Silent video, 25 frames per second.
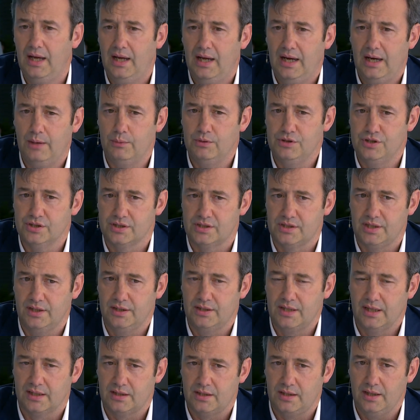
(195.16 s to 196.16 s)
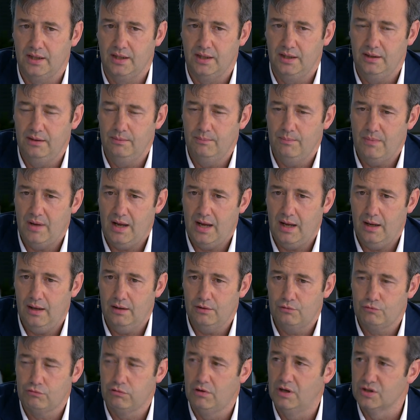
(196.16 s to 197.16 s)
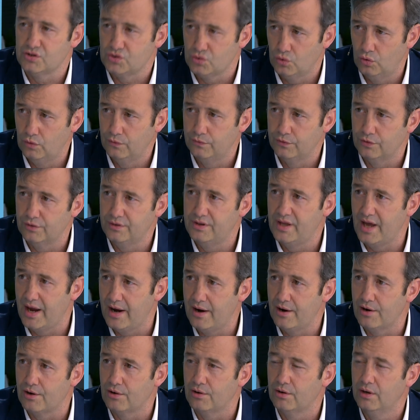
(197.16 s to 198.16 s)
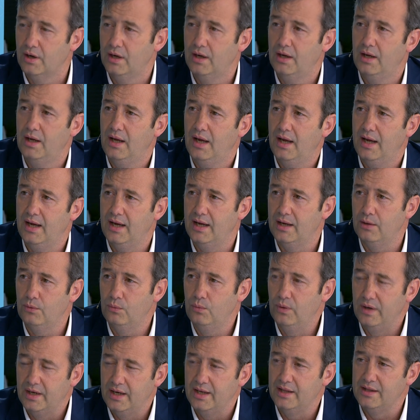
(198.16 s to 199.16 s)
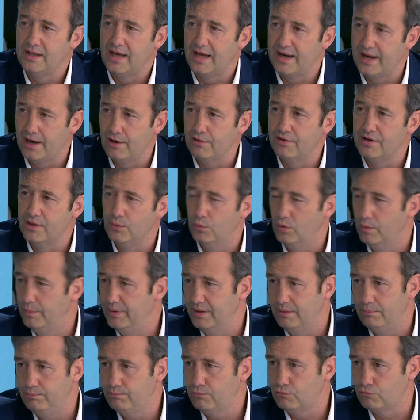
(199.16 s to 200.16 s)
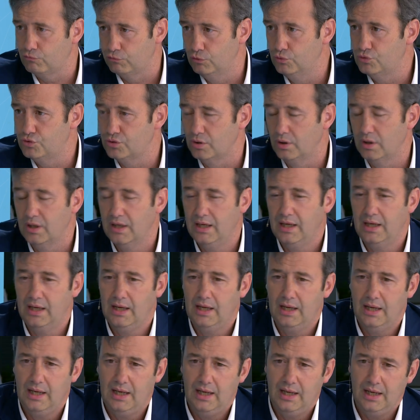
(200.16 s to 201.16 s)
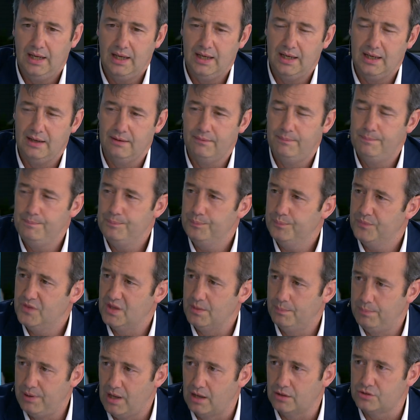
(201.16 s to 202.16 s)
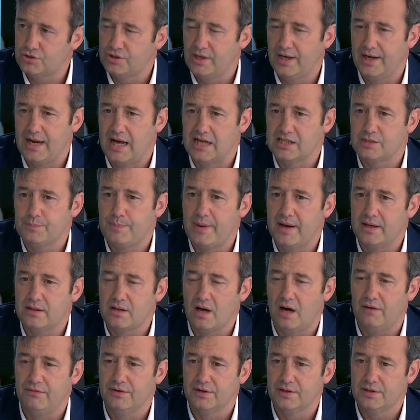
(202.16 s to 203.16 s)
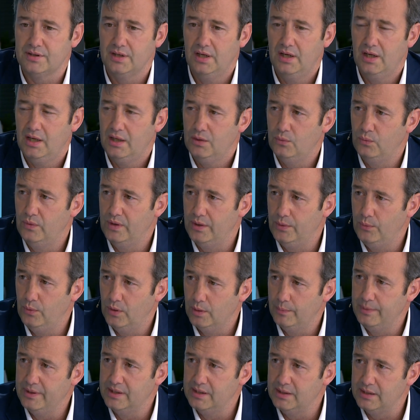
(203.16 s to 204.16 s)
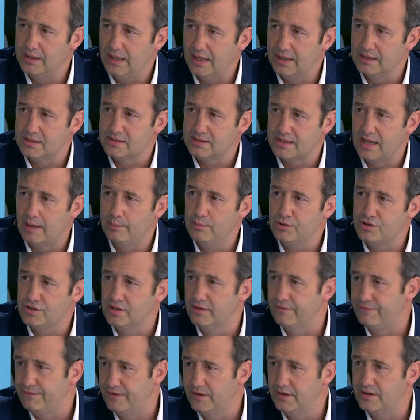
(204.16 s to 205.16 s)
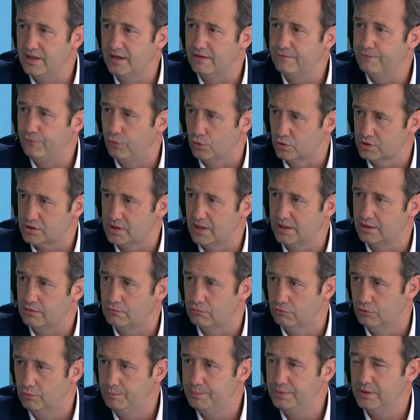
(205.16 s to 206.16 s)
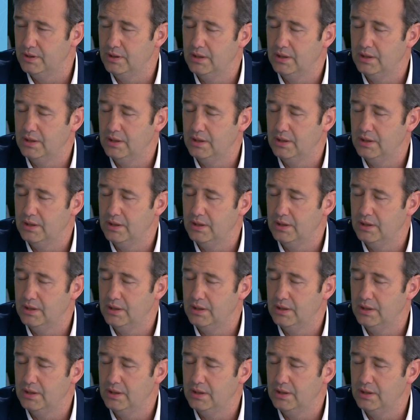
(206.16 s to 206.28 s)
And we just think that the crossover there uh, within that area will be crucial. Uh, the blockchain aspect of it, we will be establishing a fintech foresight group.